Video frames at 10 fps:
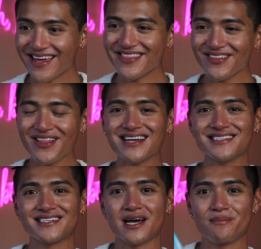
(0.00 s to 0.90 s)
And the
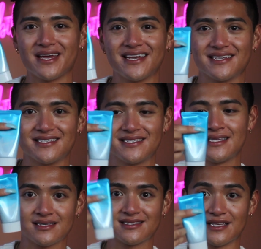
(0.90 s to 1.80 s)
last step is
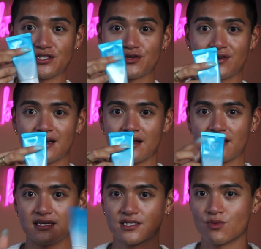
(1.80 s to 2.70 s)
sunscreen.
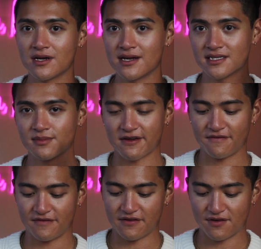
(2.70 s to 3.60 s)
This one is my
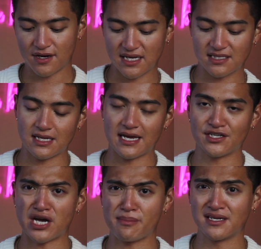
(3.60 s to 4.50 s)
favorite. It's a
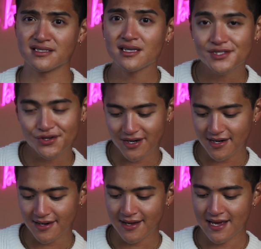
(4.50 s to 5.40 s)
Japanese
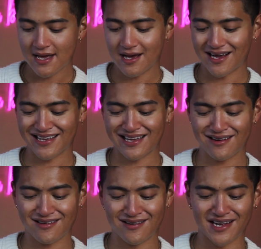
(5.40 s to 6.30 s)
sunscreen. I get
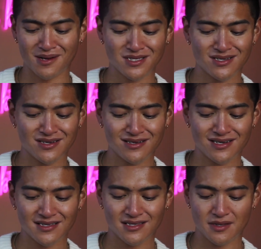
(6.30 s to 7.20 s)
it on
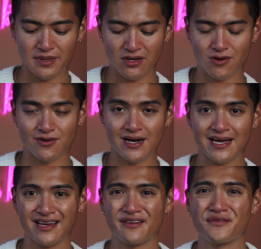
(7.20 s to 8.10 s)
Amazon. It's
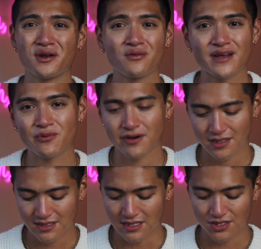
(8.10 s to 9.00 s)
Biore. If you don't like
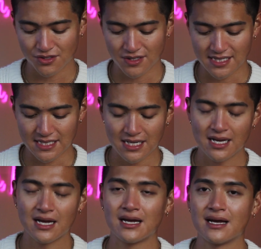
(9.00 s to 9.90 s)
wearing sunscreen,
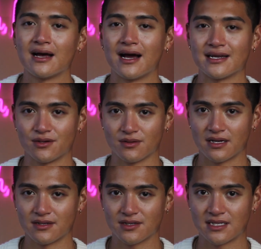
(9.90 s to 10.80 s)
I totally
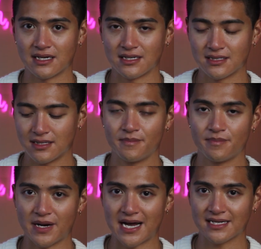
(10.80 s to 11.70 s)
understand,
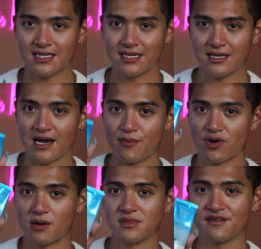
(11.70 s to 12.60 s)
but I
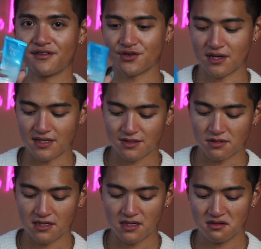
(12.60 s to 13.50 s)
promise if you try this
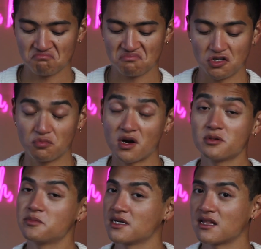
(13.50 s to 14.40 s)
one, you'll
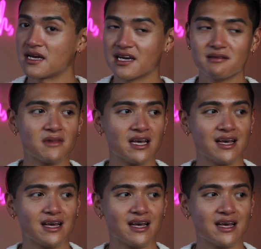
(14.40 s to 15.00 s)
probably like it.